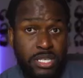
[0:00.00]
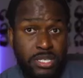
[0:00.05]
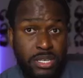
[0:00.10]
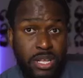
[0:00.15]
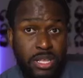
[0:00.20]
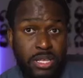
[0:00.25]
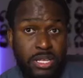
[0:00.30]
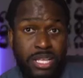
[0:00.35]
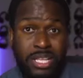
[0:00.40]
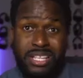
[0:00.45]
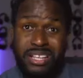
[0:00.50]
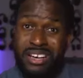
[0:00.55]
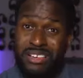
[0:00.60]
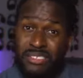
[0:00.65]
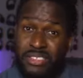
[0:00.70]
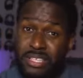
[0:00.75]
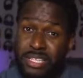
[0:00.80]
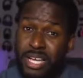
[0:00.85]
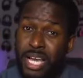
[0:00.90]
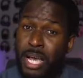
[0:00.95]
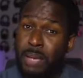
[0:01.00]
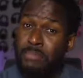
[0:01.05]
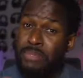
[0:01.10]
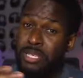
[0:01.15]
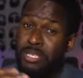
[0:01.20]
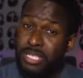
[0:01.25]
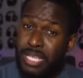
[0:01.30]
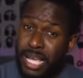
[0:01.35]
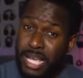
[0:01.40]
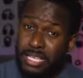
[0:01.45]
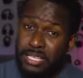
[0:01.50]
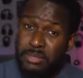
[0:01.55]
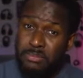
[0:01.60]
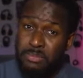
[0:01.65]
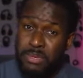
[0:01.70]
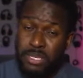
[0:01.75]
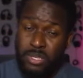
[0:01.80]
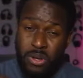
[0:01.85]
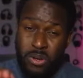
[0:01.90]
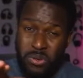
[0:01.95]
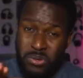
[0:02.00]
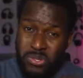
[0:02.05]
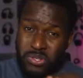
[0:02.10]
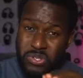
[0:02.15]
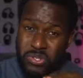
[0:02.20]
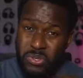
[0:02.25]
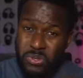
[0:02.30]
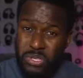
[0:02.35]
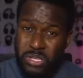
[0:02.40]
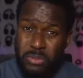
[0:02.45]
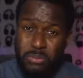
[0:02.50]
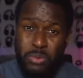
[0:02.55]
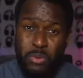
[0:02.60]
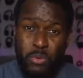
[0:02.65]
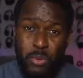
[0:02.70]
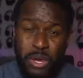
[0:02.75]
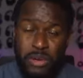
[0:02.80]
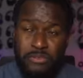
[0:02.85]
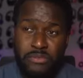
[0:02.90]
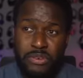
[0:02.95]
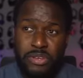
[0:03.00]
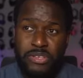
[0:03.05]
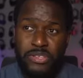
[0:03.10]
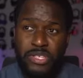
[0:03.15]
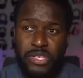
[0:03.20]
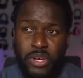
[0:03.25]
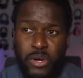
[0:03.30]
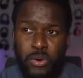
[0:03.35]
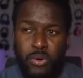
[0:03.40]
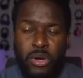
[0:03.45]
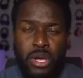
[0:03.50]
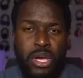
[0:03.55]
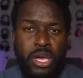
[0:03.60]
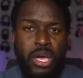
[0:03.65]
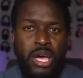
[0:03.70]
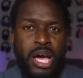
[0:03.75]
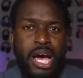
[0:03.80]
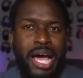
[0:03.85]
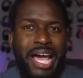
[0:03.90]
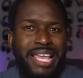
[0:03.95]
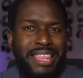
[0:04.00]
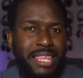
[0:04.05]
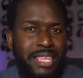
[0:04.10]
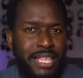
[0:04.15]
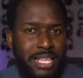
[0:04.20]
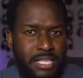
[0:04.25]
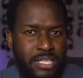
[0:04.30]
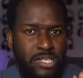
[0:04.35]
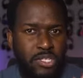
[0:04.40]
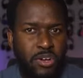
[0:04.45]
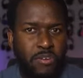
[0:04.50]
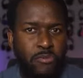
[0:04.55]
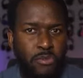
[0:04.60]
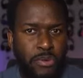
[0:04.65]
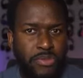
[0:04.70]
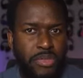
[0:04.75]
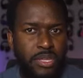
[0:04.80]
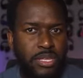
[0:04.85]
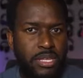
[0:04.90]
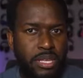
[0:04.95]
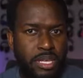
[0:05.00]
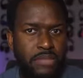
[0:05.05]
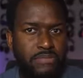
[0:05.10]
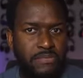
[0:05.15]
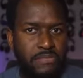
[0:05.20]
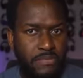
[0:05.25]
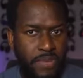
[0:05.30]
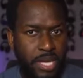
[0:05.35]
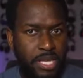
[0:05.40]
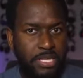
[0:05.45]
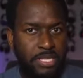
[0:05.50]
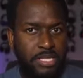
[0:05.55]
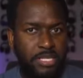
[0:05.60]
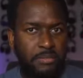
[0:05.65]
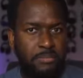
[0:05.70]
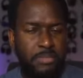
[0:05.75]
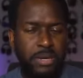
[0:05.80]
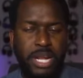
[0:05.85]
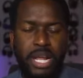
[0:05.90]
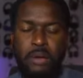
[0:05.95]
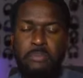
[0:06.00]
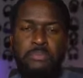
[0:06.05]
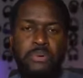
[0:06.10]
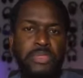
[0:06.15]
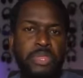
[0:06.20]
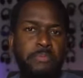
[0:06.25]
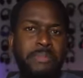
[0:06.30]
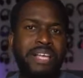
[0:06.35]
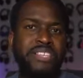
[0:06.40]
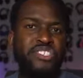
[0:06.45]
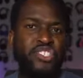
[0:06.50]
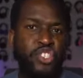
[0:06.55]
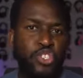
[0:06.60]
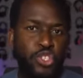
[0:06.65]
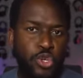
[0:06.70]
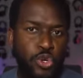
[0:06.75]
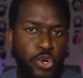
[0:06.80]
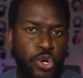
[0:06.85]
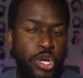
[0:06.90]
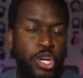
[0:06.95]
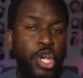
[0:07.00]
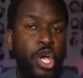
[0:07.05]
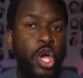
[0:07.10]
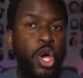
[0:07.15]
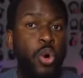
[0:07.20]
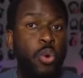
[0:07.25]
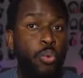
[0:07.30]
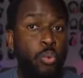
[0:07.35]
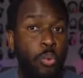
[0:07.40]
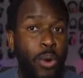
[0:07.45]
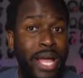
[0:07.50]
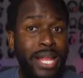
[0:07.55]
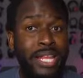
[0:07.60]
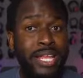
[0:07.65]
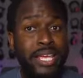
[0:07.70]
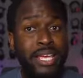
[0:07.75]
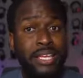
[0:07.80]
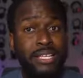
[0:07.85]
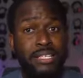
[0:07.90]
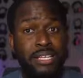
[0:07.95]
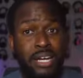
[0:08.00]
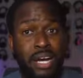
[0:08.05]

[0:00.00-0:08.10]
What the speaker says: solid, and other times it has been also a little bit wavery. So I think that's a software thing they can fix, but I put them as third when it